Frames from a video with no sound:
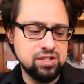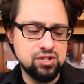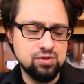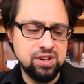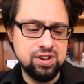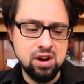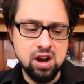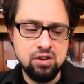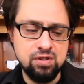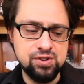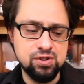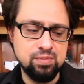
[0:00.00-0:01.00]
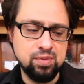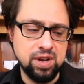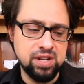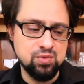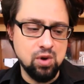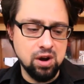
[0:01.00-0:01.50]
Destroy target creature or
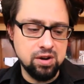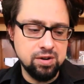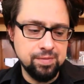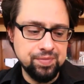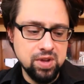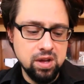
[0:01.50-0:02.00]
planeswalker.